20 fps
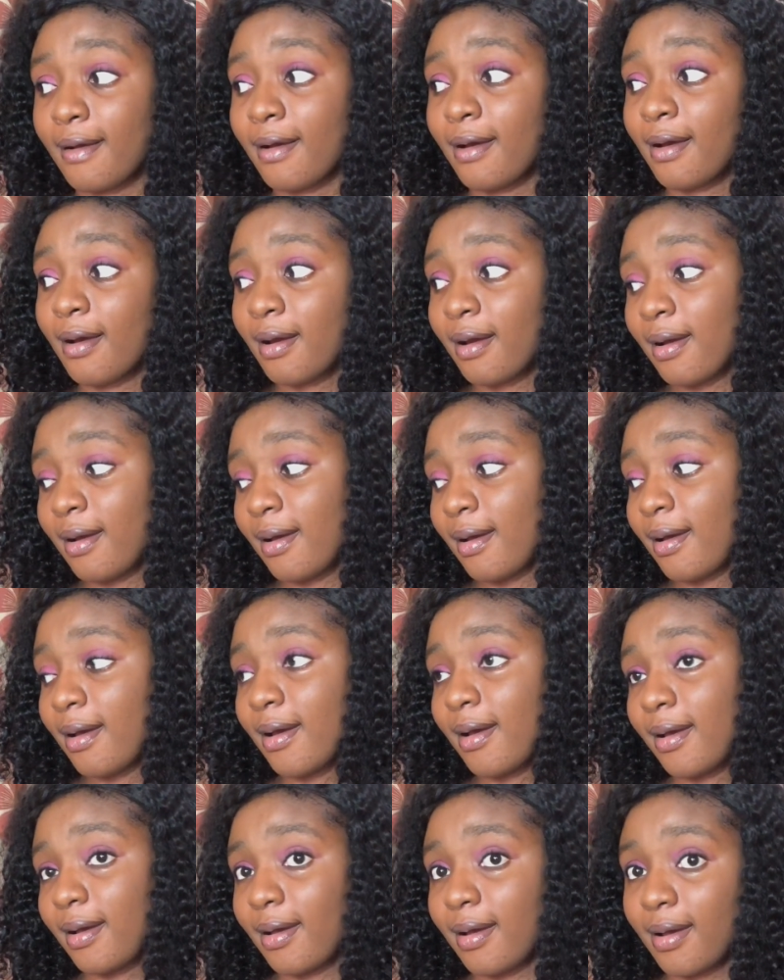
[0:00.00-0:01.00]

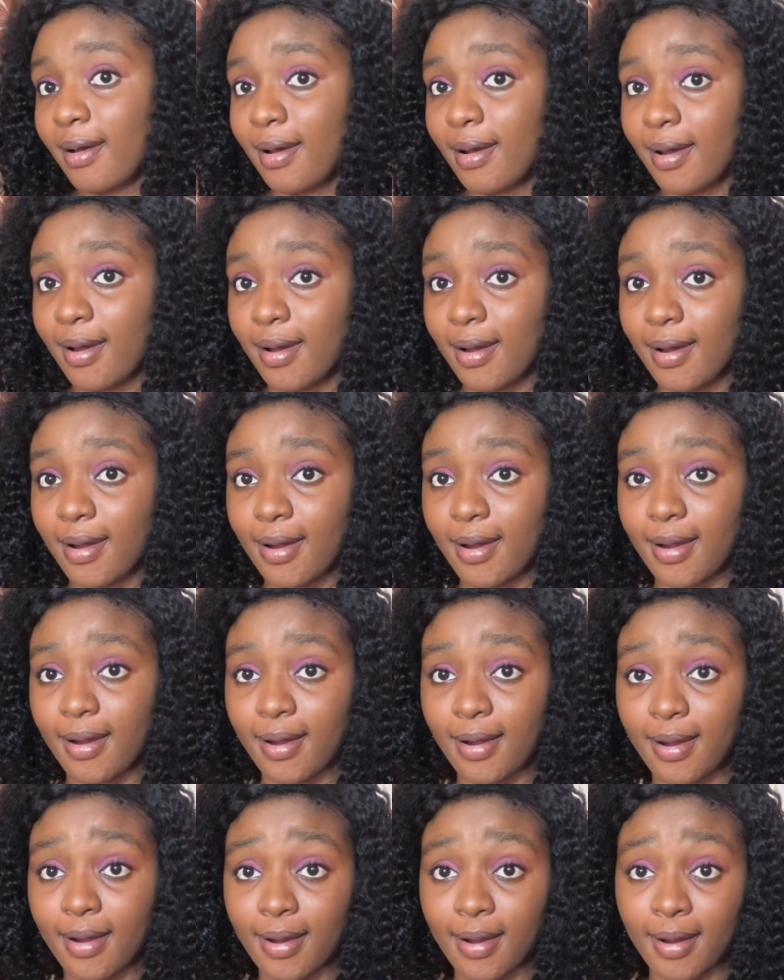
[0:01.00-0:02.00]

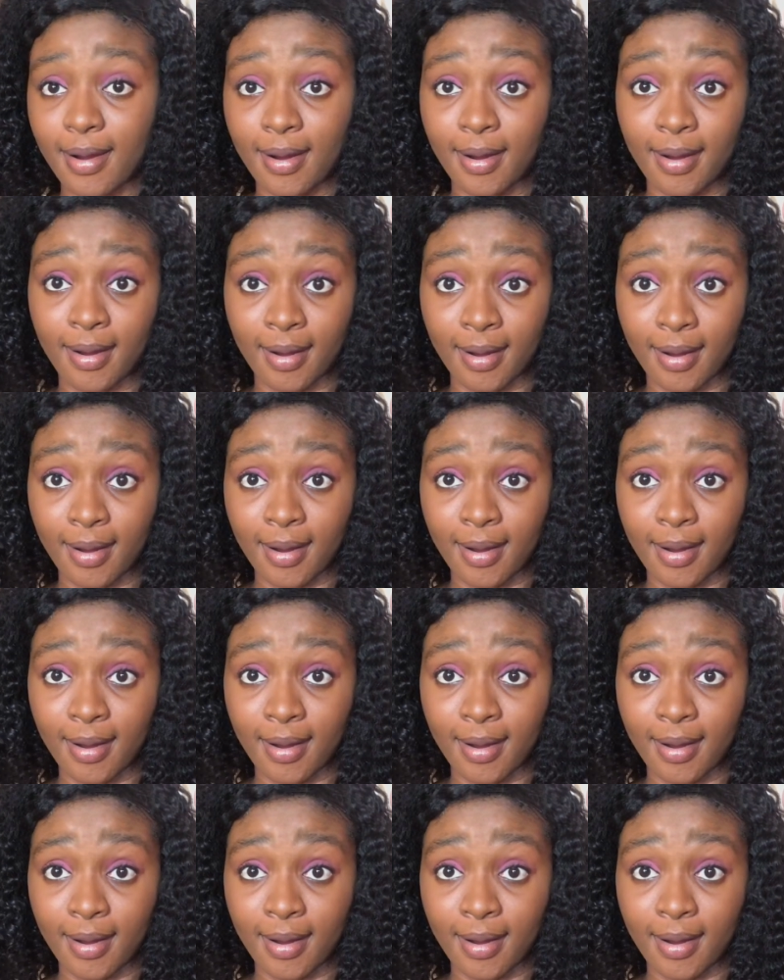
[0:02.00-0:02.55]
[no speech]